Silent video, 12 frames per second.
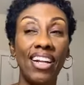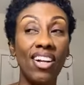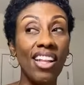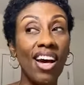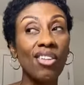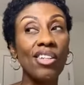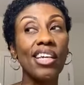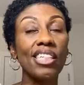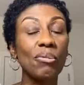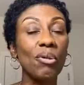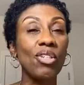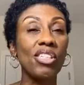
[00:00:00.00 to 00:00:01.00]
they allow the
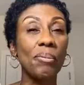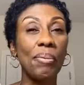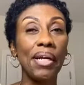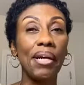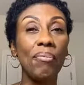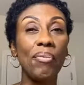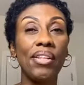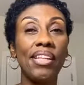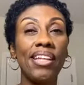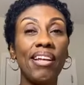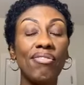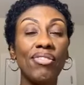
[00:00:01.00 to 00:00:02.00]
next person to pick up where
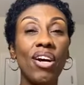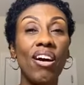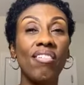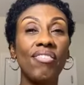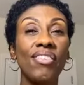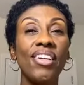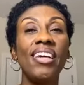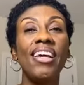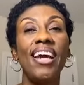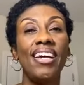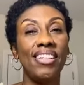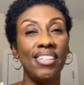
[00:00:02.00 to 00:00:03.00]
they left off
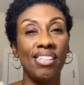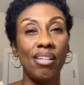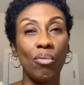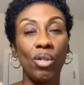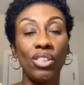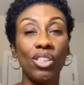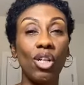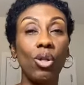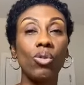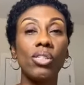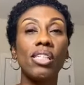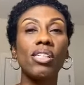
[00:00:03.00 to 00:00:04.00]
and then someone to
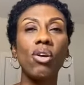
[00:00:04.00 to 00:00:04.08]
close it.